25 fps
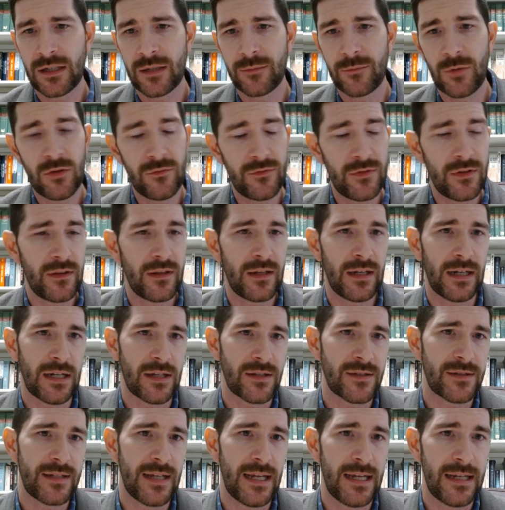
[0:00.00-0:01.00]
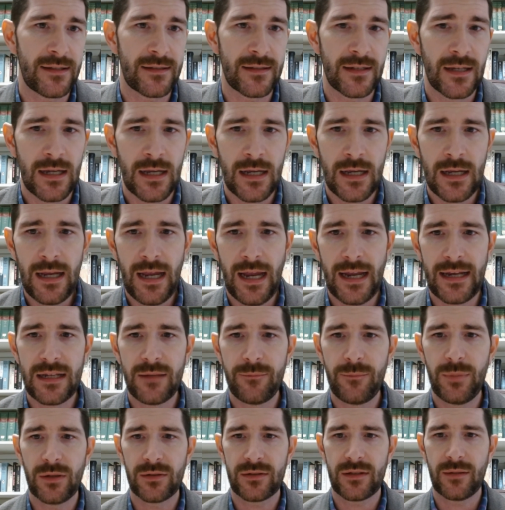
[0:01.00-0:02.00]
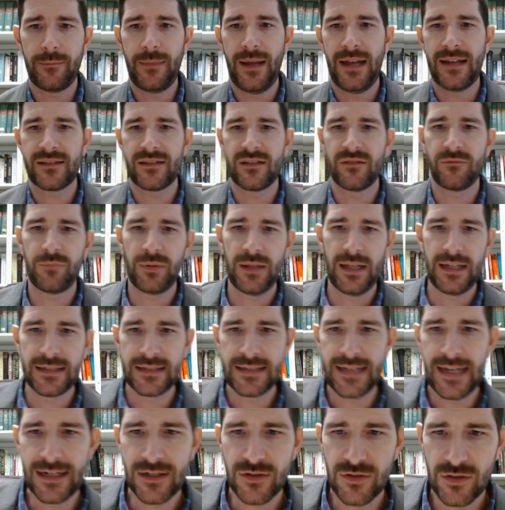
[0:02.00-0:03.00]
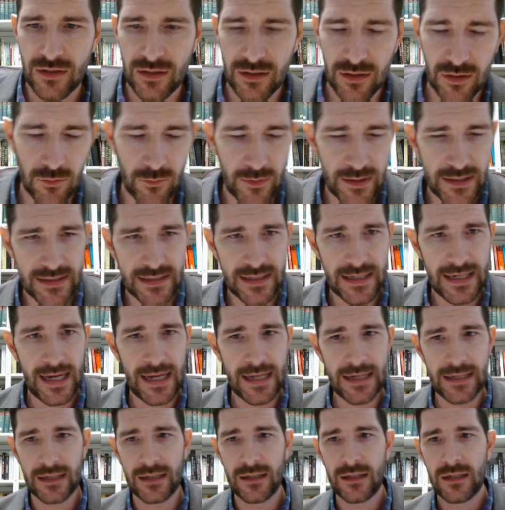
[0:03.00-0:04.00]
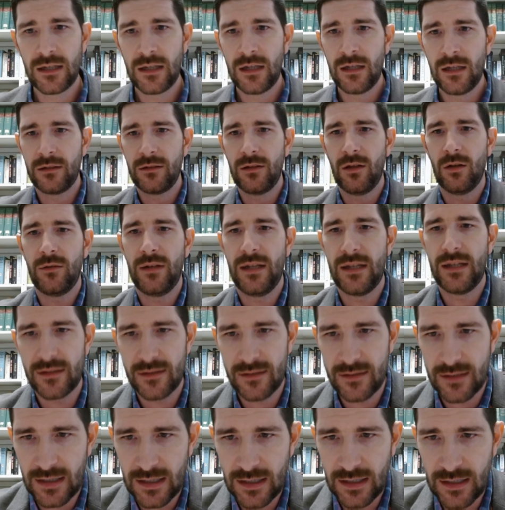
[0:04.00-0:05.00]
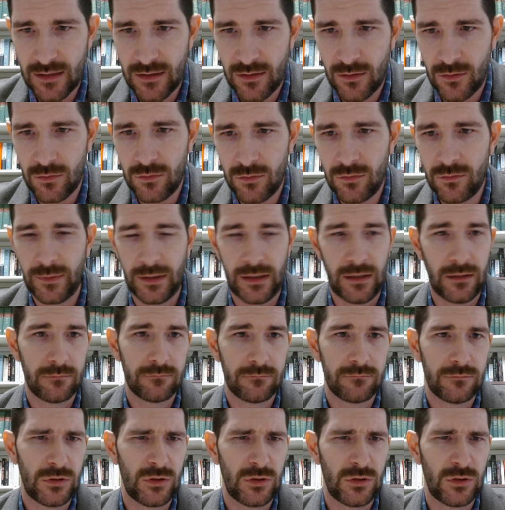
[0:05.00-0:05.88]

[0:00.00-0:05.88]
He moved to the United States and he built a massive plantation in Louisiana known as the Huma.